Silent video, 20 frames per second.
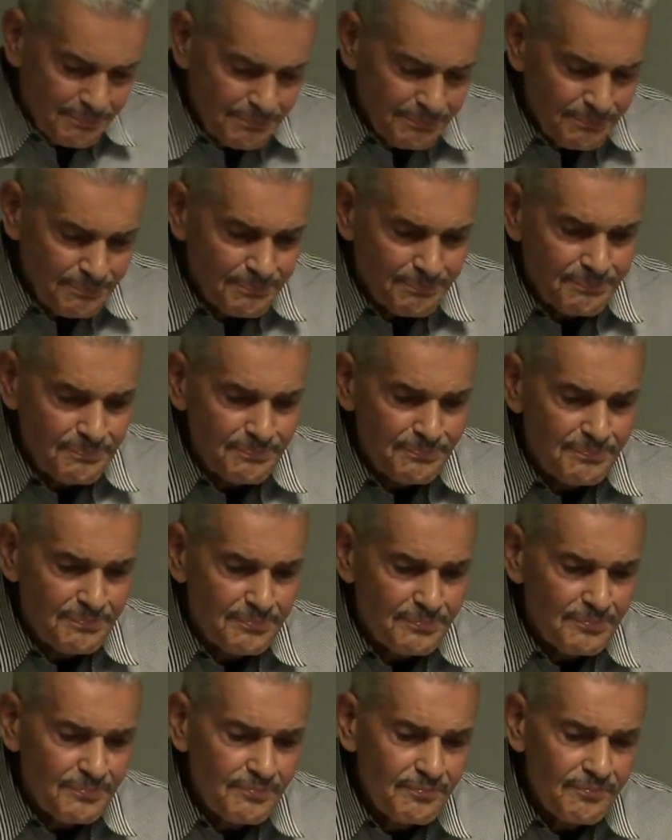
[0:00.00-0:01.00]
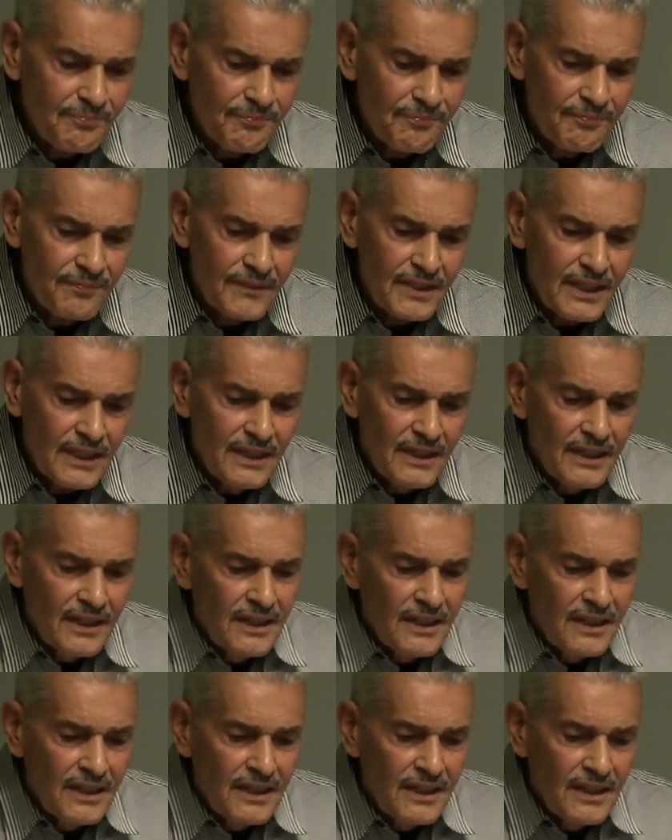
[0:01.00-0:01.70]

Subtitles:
(silence)